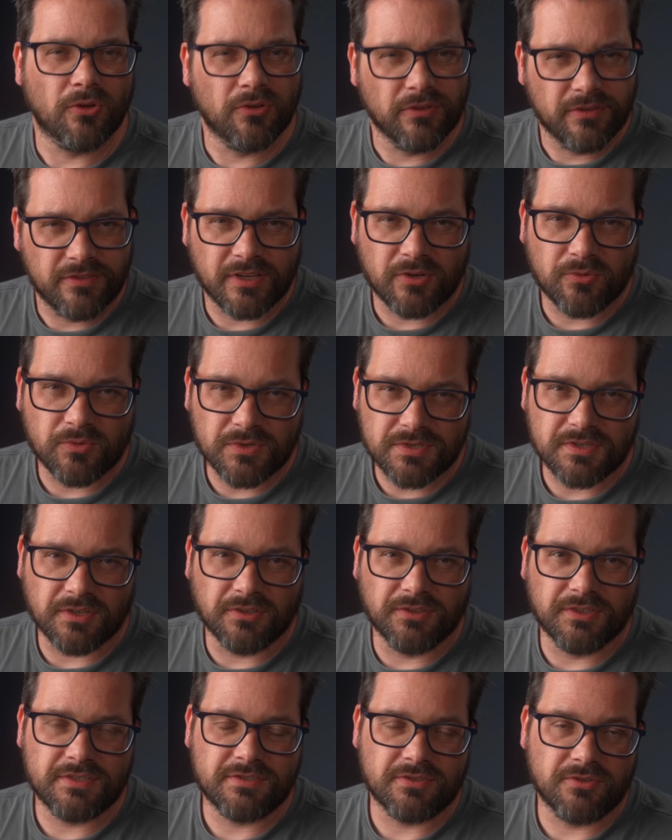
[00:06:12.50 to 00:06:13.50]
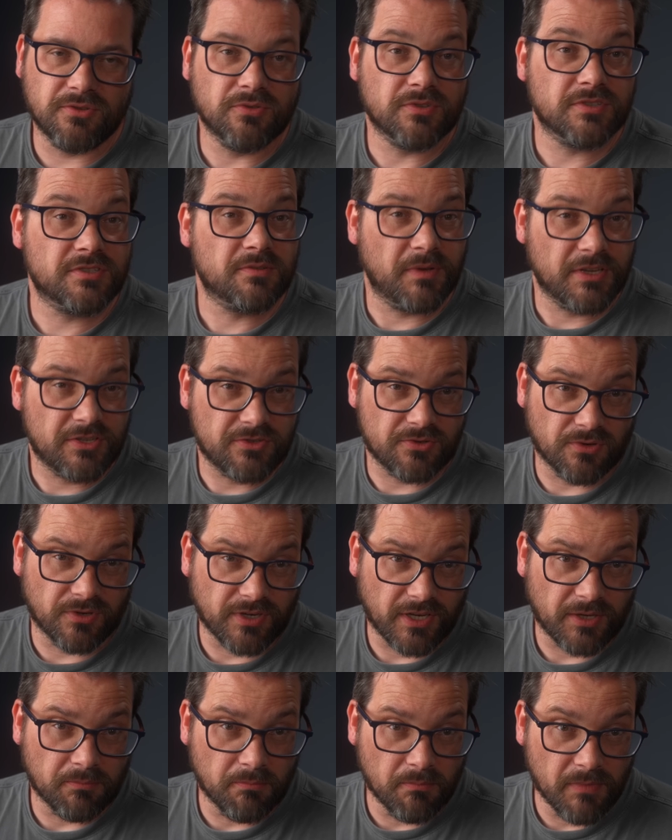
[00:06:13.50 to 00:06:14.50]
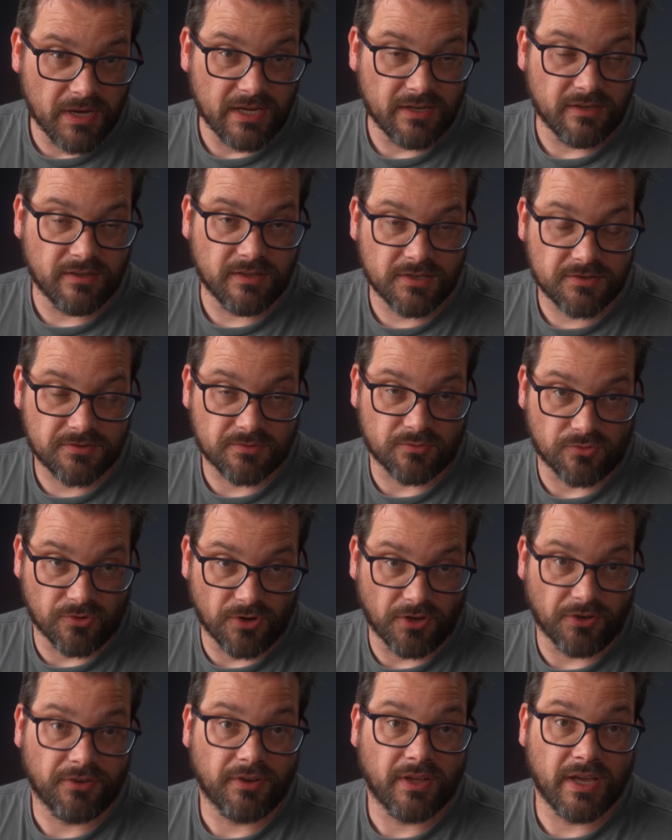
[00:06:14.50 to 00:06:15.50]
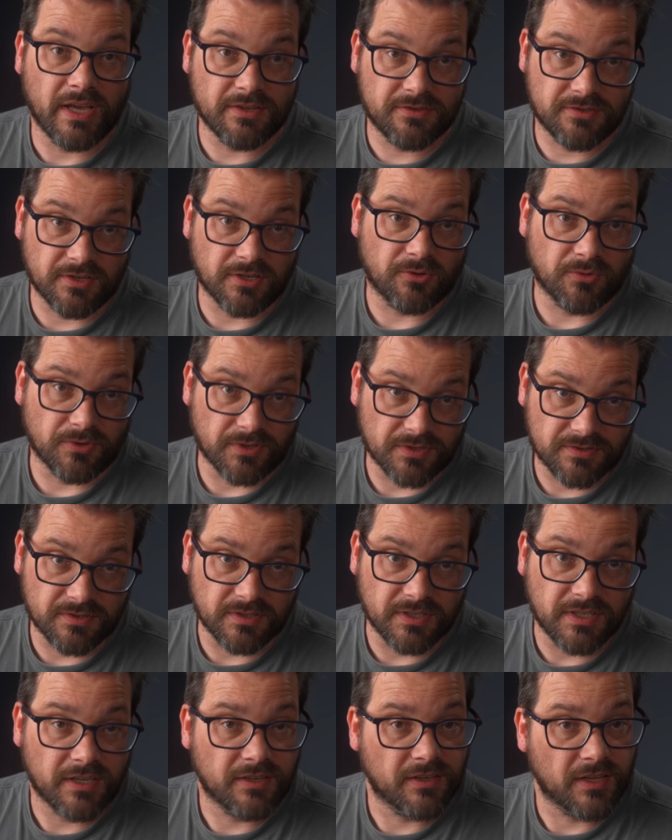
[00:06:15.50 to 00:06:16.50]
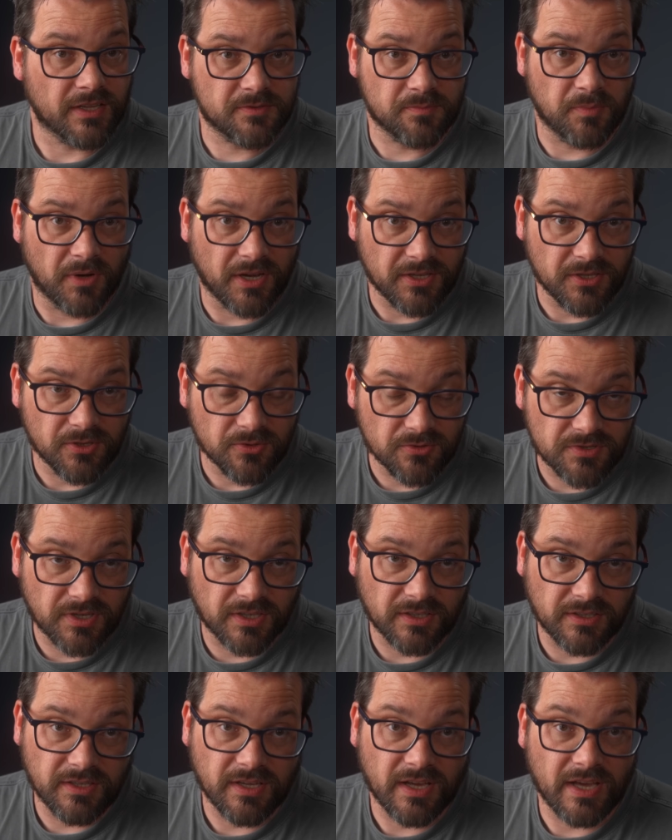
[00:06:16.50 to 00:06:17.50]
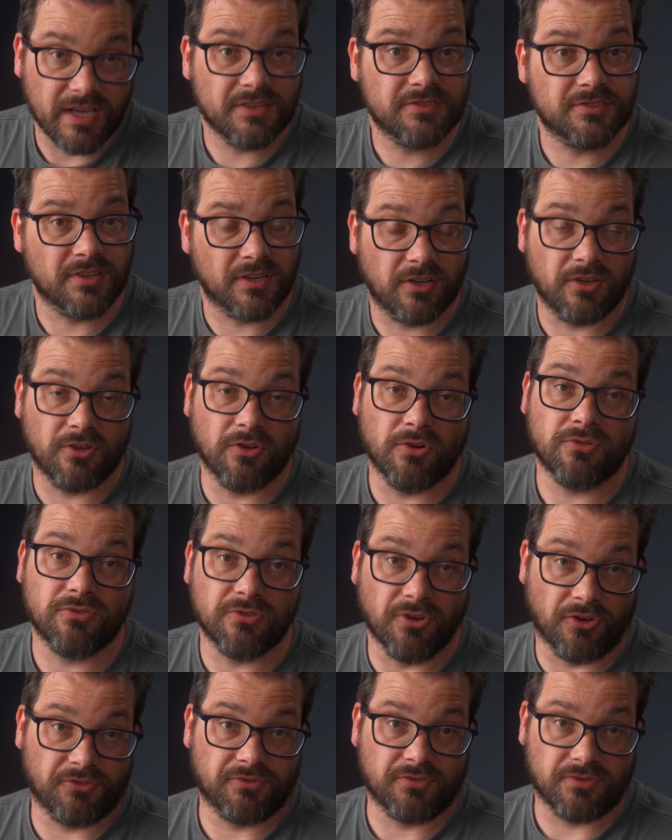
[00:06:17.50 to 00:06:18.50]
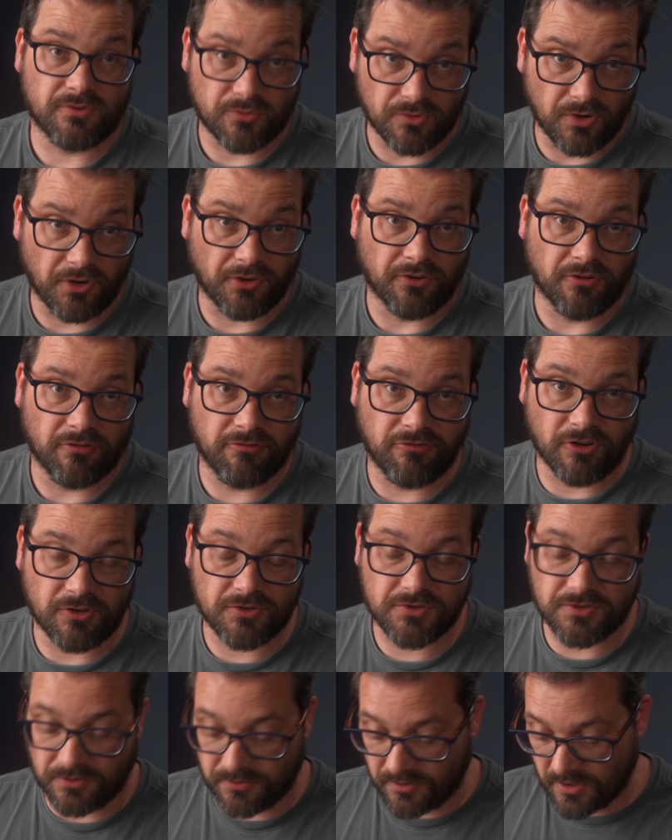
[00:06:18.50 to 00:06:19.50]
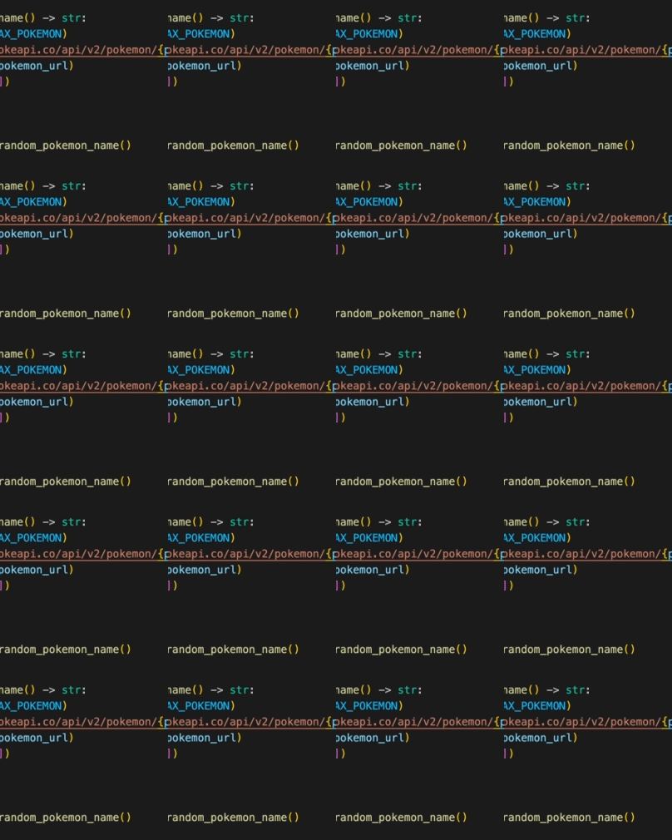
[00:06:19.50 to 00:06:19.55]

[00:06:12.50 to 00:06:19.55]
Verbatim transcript: only thing we still need to do is to make sure that main is run asynchronously, and that's by using the asyncio.run function.